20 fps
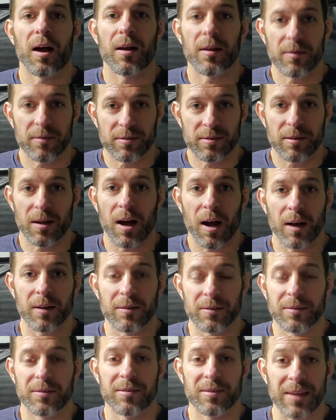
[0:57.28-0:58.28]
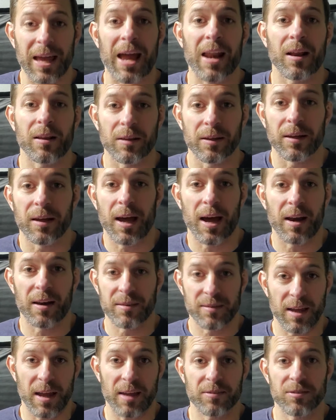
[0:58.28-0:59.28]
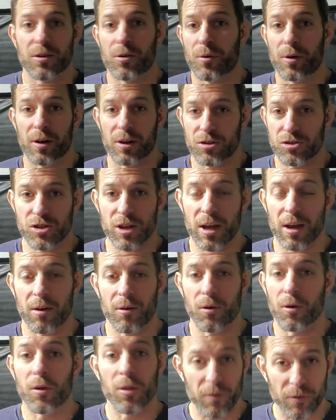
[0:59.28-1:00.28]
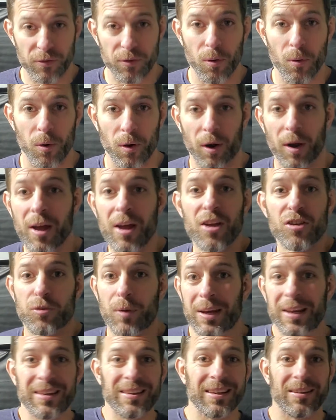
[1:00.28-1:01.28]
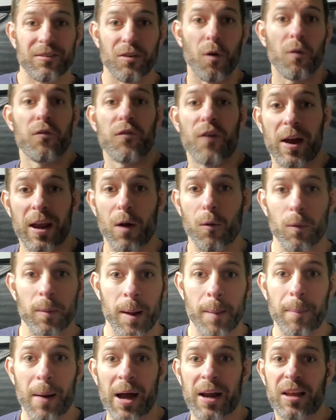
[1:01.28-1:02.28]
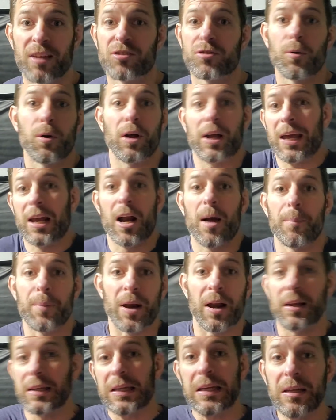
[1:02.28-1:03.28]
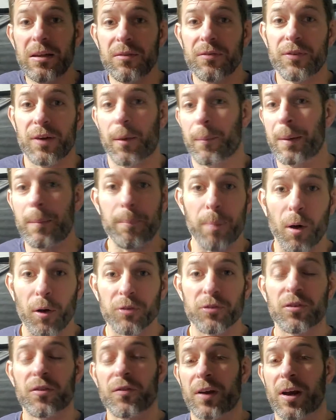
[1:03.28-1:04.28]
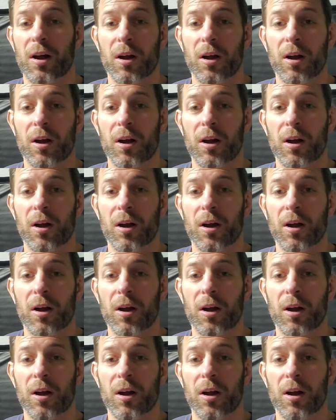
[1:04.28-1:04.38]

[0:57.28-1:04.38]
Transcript: statically at a desk or at a chair or on the floor. So I need to go find out where my body is. So I'll get up and I'll leave. I'm impulsive and